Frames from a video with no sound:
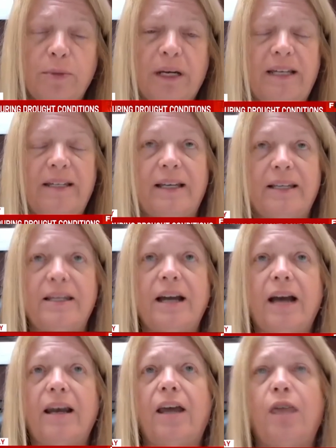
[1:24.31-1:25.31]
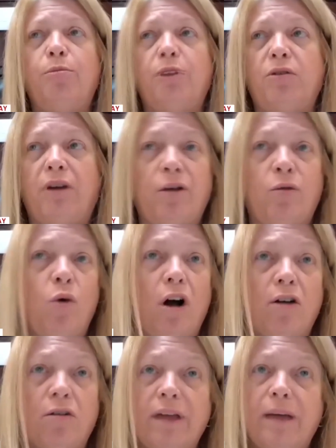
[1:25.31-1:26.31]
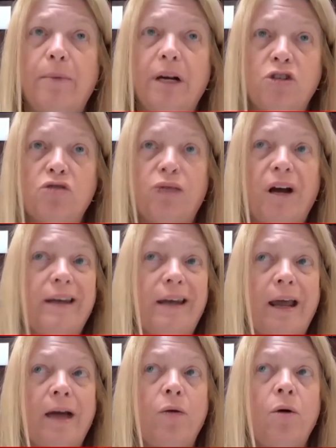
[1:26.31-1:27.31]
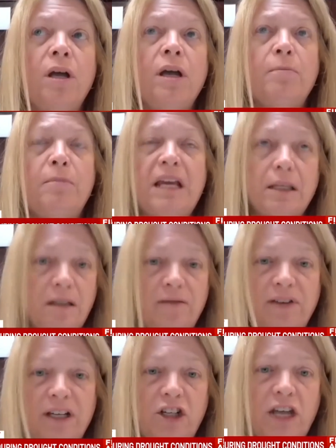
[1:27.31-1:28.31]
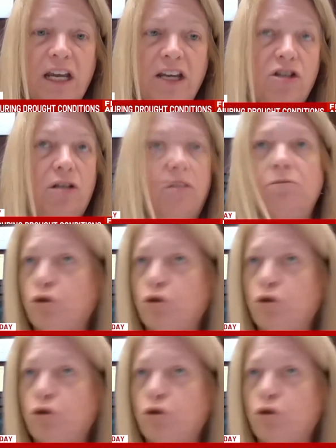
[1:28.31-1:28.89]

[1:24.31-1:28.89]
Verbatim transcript: but it does not help the groundwater that much right now because of the vegetation,